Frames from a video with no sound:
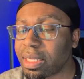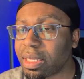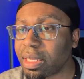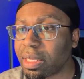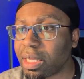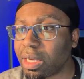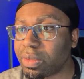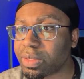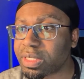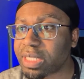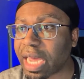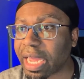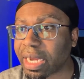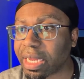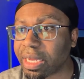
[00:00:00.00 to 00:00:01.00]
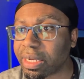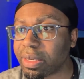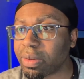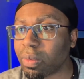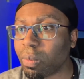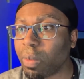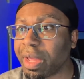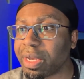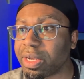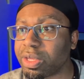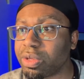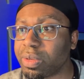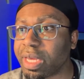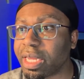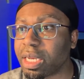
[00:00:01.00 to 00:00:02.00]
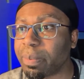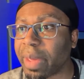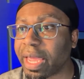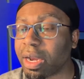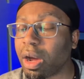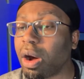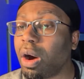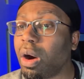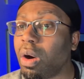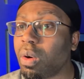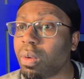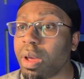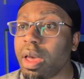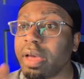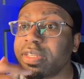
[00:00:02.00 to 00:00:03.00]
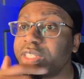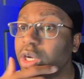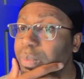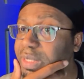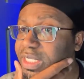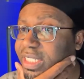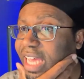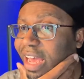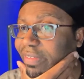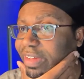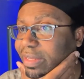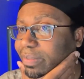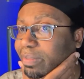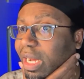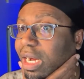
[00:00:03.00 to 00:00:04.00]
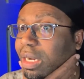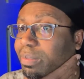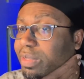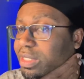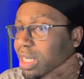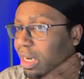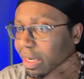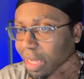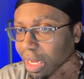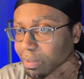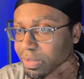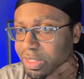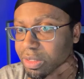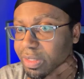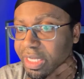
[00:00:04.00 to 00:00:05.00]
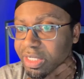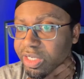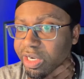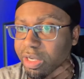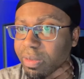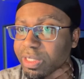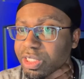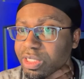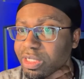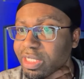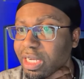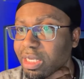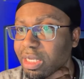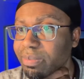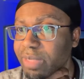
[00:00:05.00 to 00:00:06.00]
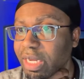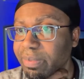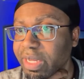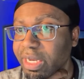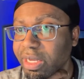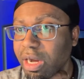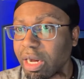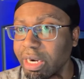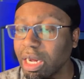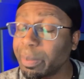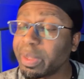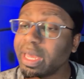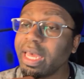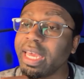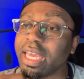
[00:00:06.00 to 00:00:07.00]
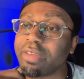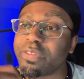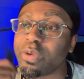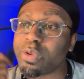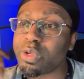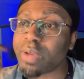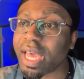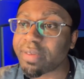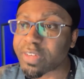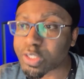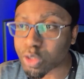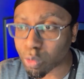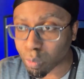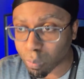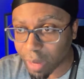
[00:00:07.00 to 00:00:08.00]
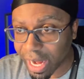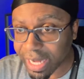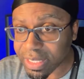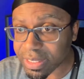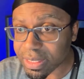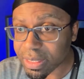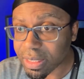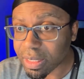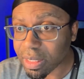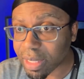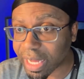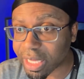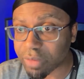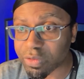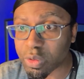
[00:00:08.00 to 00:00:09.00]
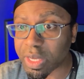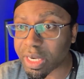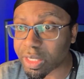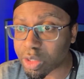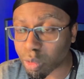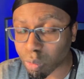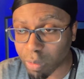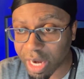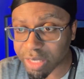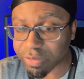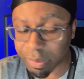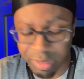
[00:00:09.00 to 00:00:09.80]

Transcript: loan signing, when do you get it paid? Oh, so Miss Savvy, Mom, sorry, I'm still getting to your questions, y'all. I'm getting caught up. If you do have a direct, like if you get a direct from